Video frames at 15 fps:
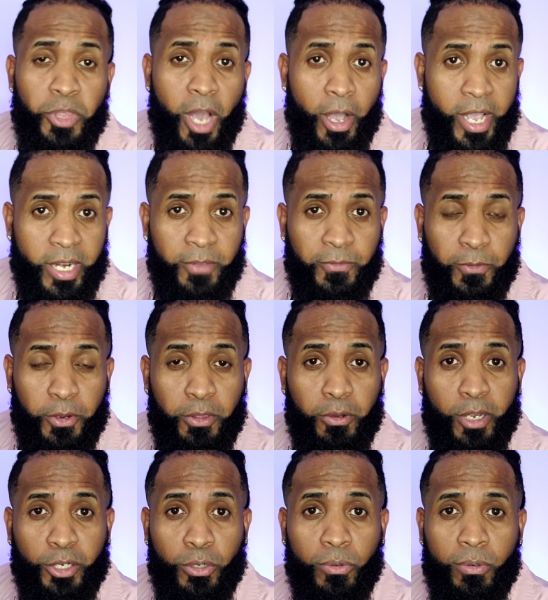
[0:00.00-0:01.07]
Without any
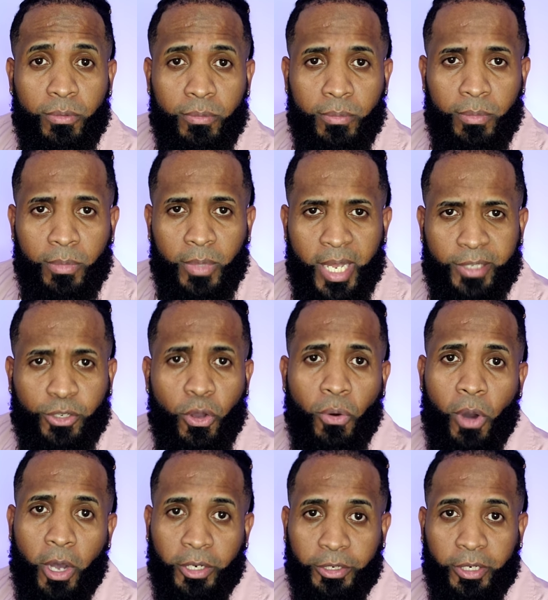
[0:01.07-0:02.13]
further ado, let's
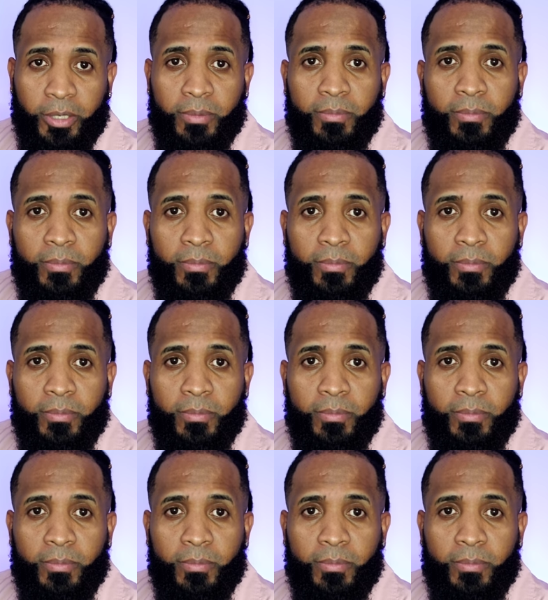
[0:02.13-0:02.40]
go under.